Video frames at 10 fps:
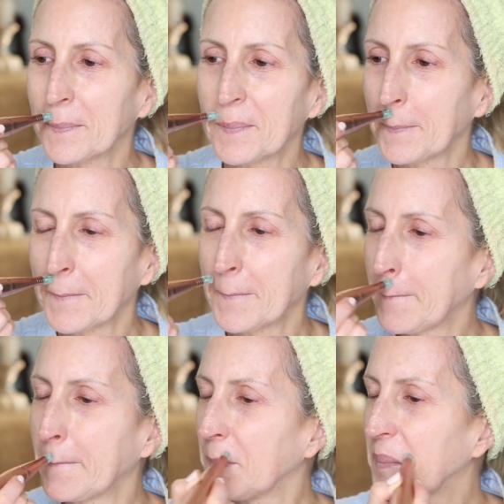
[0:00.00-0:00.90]

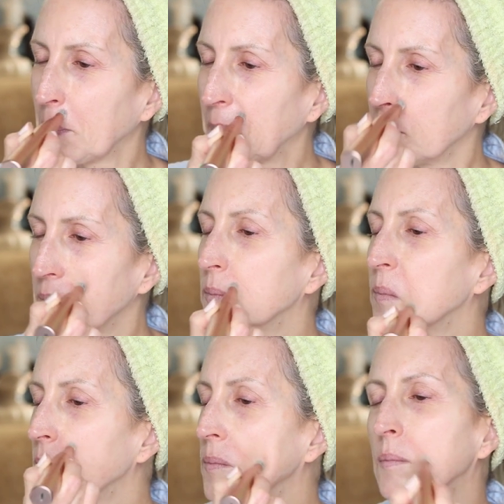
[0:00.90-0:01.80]

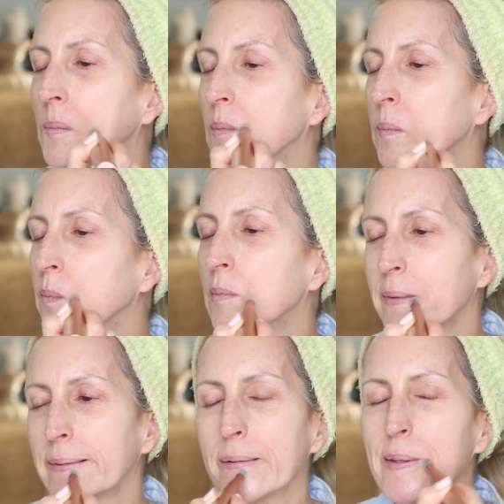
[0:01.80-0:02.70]

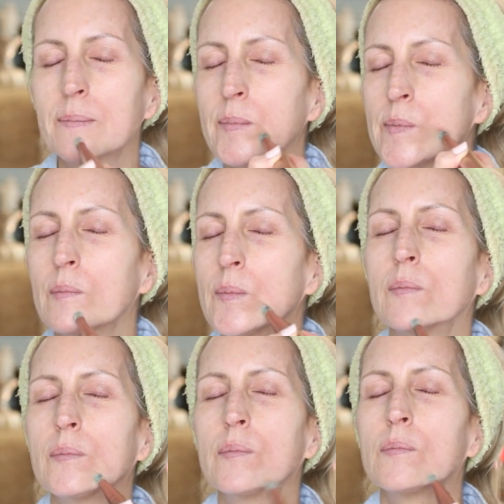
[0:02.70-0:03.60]

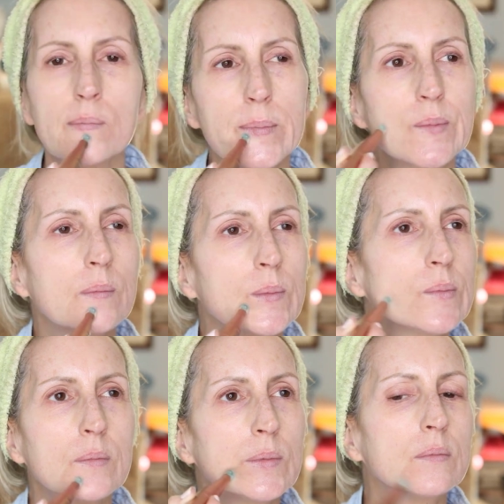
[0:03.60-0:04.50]

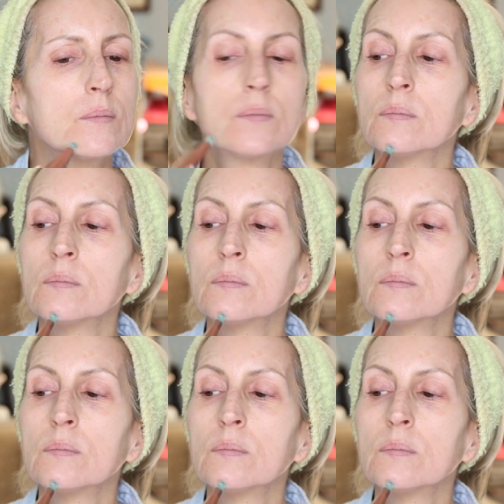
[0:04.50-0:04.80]
Nothing is said.